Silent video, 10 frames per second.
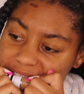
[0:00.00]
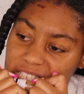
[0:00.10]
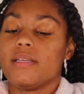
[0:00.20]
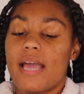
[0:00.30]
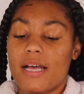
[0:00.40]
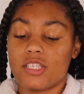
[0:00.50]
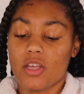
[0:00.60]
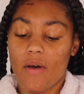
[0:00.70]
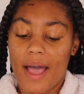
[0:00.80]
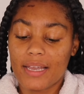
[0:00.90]
Yeah,
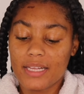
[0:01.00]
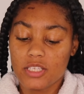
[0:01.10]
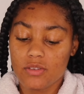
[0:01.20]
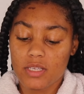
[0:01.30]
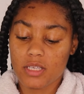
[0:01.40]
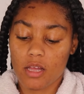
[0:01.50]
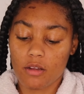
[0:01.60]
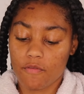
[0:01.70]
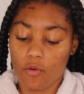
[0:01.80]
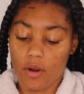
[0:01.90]
so I like to use this
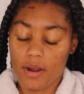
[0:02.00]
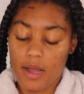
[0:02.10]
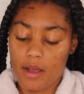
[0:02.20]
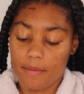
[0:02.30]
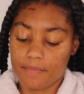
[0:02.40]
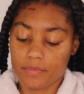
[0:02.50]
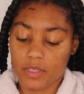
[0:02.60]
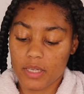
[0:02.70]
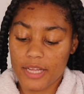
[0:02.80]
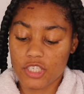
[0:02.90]
color for
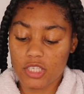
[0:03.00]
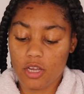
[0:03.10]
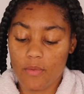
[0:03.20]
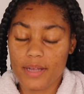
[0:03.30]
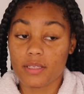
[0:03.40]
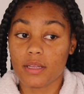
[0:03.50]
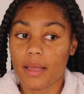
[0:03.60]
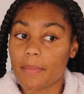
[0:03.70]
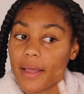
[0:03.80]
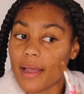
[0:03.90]
like just correcting
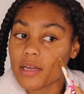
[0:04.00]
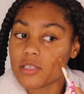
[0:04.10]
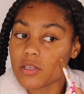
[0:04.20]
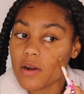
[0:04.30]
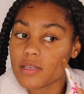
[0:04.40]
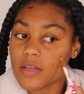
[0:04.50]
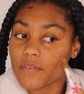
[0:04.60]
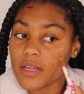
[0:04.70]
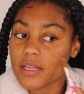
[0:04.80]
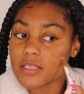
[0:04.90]
like my acne scars. I
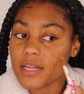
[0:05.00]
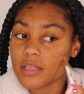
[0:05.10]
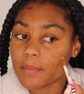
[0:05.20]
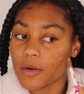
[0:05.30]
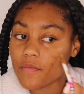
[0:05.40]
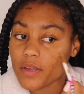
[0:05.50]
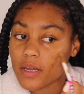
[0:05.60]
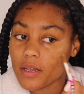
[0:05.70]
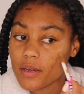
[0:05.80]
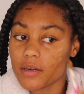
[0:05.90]
feel like it's like the perfect
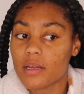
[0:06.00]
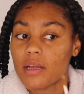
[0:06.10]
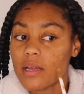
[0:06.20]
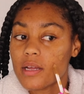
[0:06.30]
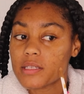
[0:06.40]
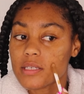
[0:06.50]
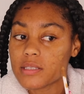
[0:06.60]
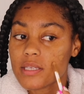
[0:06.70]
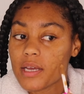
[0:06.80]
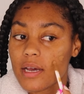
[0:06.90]
color. It's
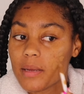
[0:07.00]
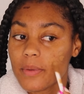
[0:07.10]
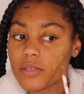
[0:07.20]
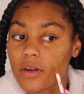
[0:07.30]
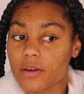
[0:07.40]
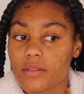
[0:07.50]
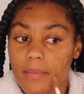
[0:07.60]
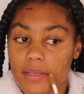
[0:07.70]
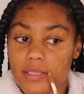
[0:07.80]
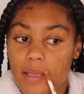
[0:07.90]
a tad bit darker than
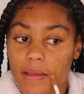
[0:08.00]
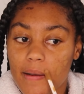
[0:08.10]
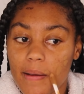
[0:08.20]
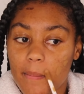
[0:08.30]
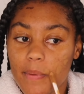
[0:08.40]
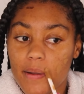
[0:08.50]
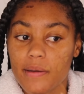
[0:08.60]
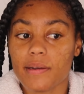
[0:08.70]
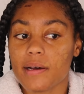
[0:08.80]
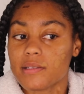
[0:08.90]
my skin, but
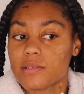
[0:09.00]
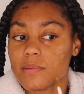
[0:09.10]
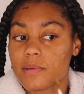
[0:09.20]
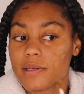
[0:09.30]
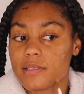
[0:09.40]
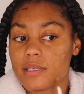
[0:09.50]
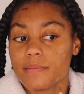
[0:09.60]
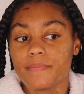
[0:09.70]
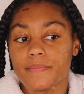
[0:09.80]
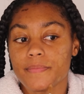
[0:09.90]
not too
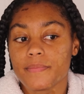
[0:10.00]
crazy.